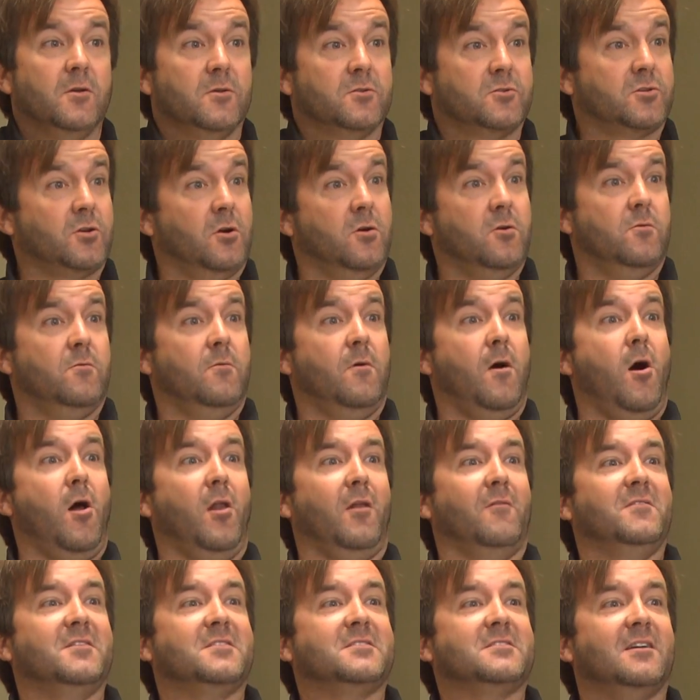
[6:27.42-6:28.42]
So
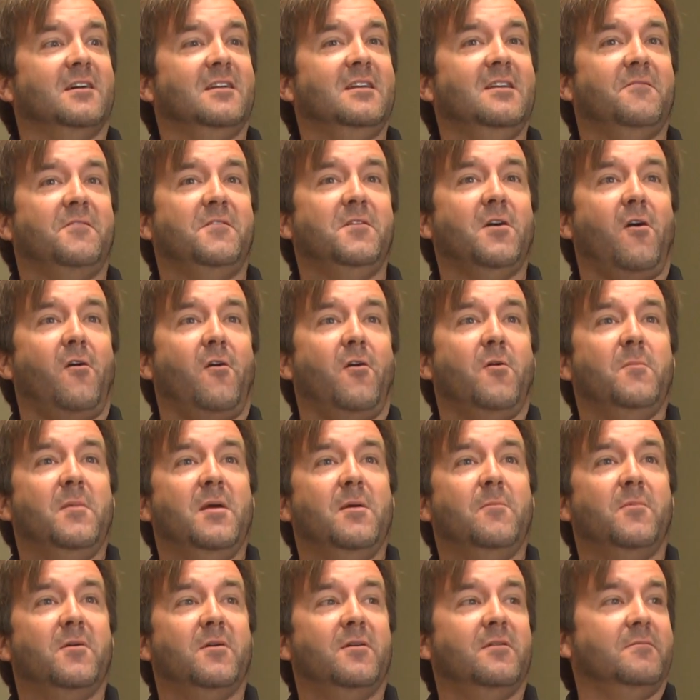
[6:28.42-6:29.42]
all of a sudden, if y'all
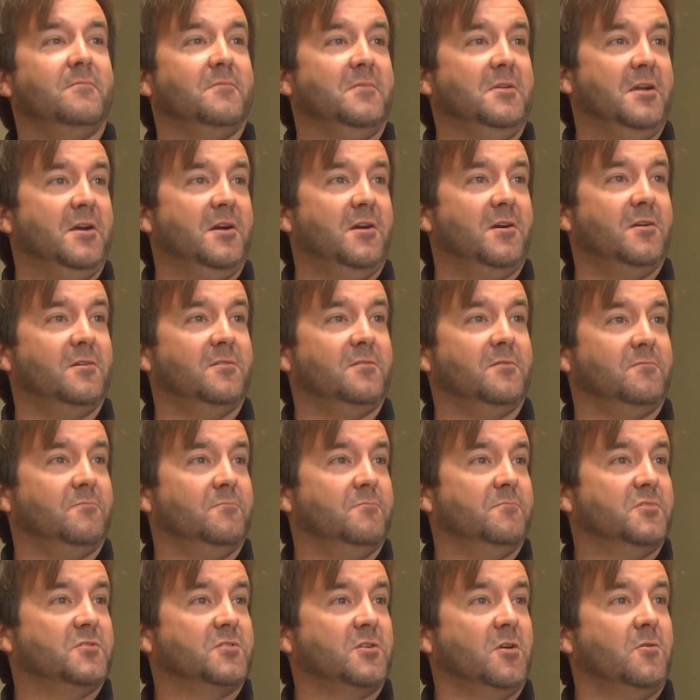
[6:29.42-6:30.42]
remember, a year
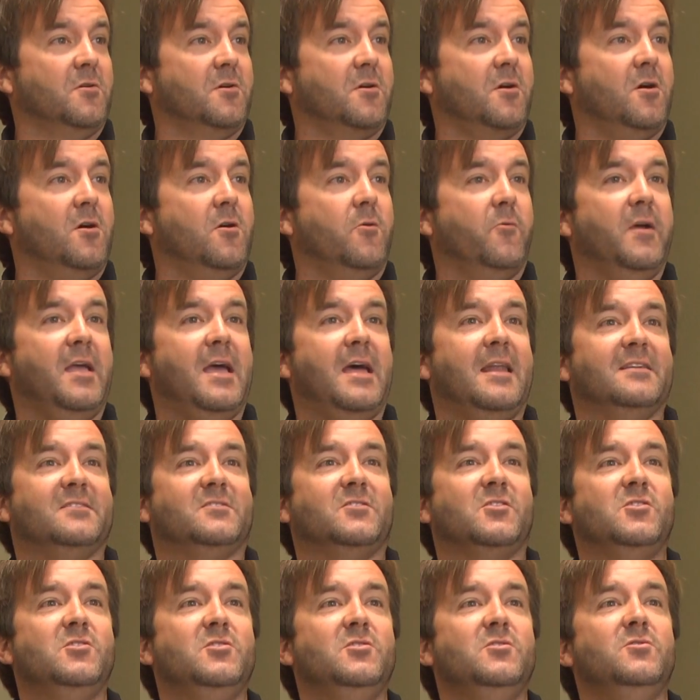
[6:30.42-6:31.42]
or so ago, we had this
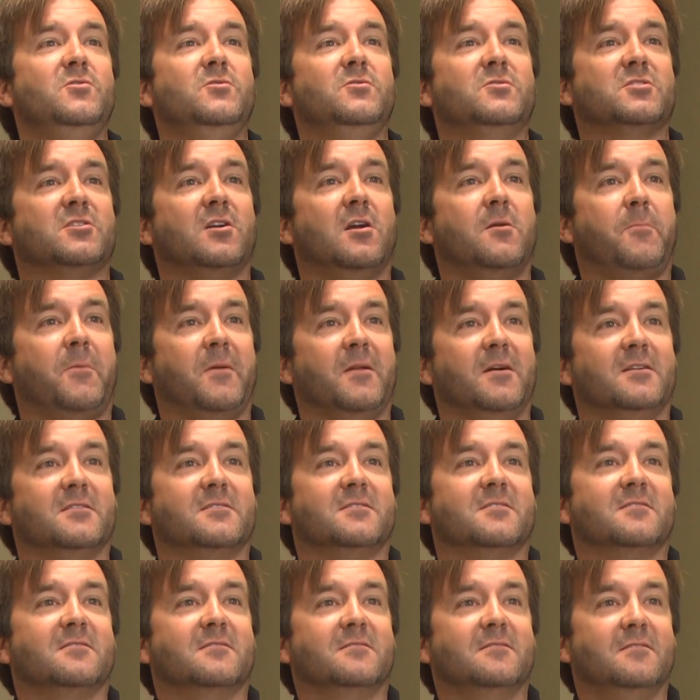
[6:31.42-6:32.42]
huge
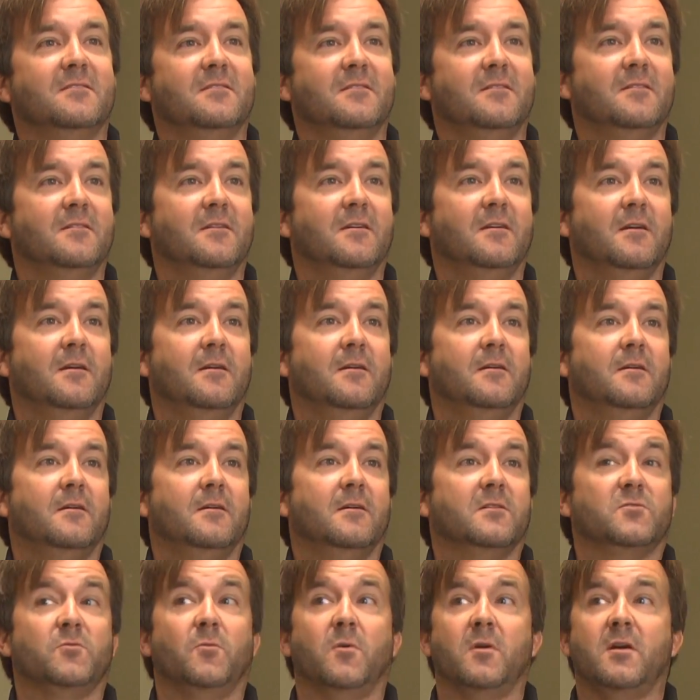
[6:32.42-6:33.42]
surplus.
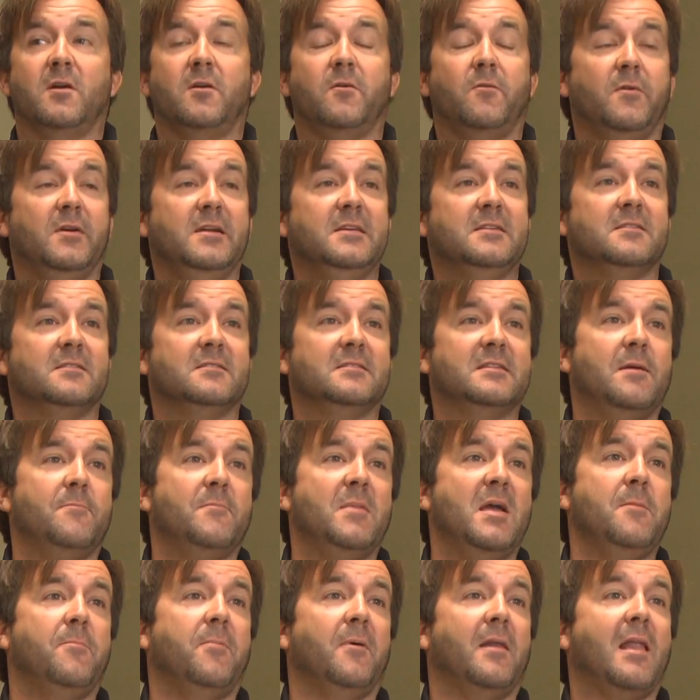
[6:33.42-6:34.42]
It's one of the reasons that
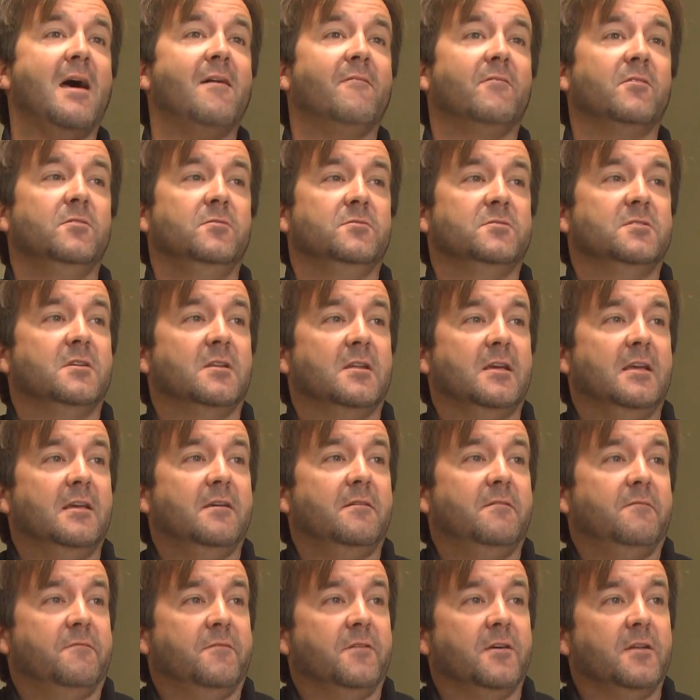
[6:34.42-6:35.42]
Maple Avenue is going to
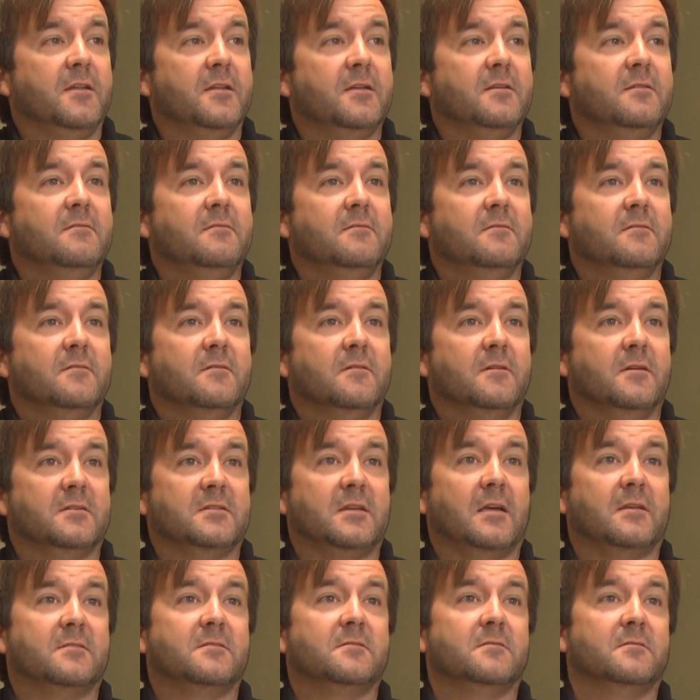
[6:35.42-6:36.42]
get funded, because
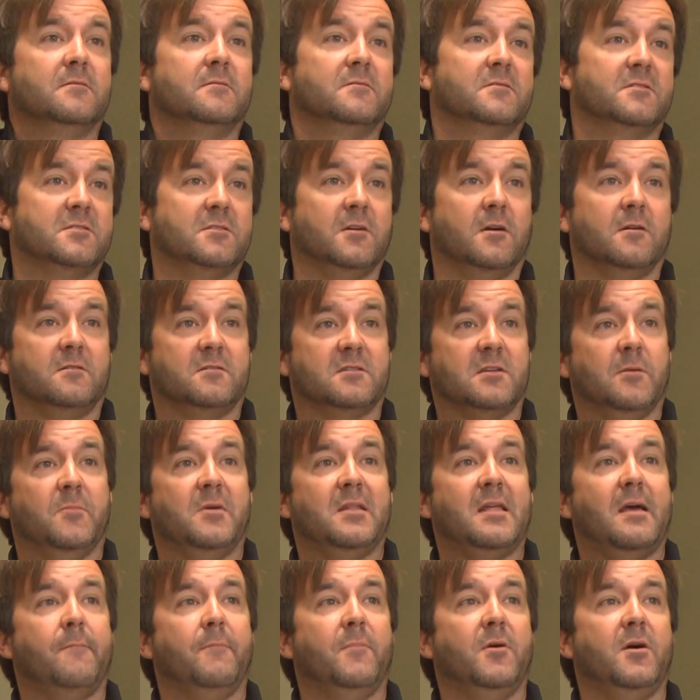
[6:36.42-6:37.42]
I stuck some
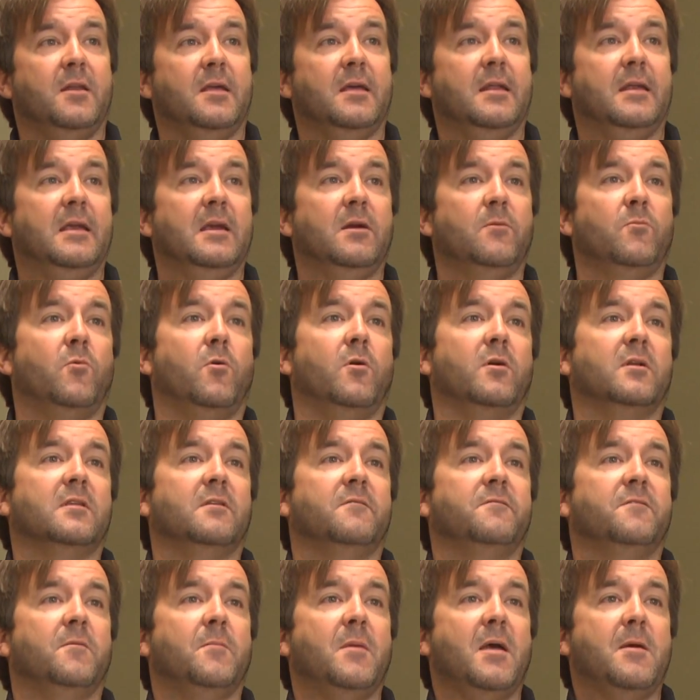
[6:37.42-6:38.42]
of that money and earmarked
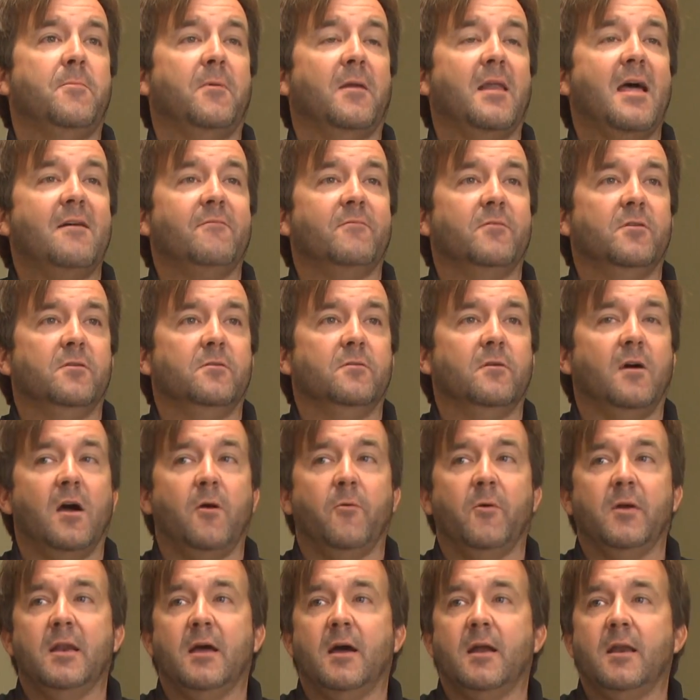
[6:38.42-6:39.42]
it for Maple Avenue,
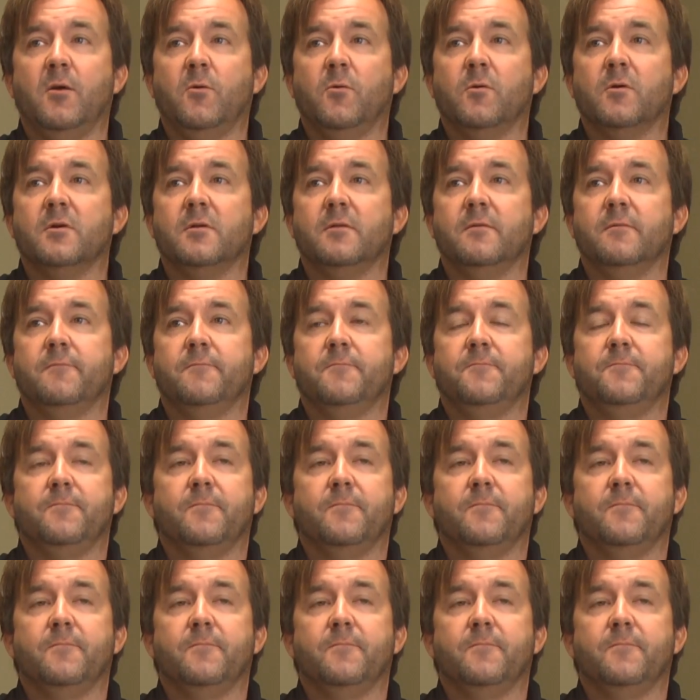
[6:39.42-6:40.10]
Highway 91.